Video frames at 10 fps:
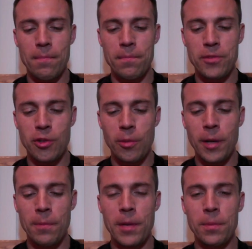so many
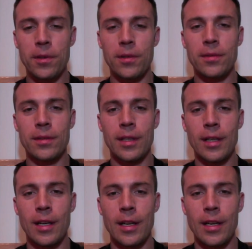people
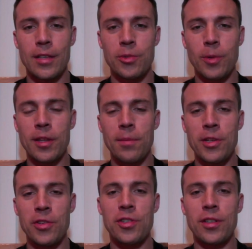sweat the
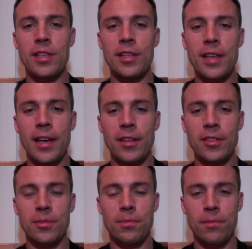minutia
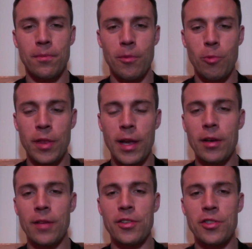details without
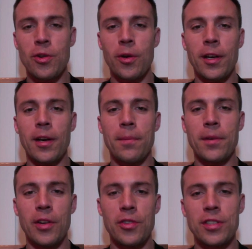even showing up,
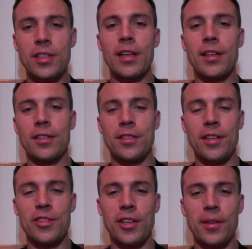just getting into the
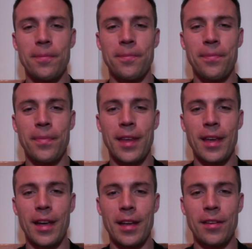gym
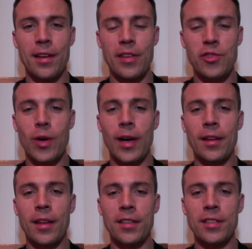and trying
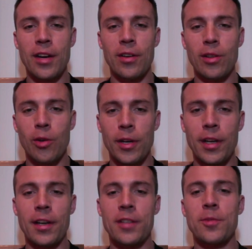things out and learning
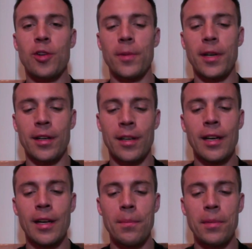and experimenting.
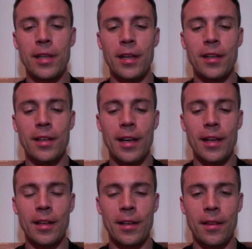But at the end of the day,
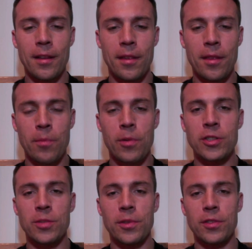the
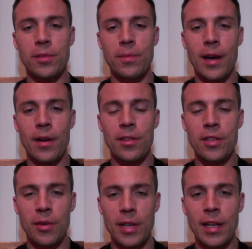principles that matter,
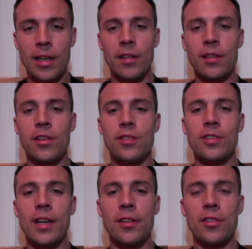eating good
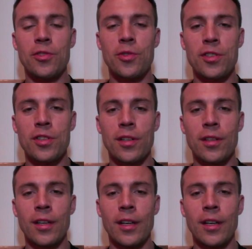solid nutrition,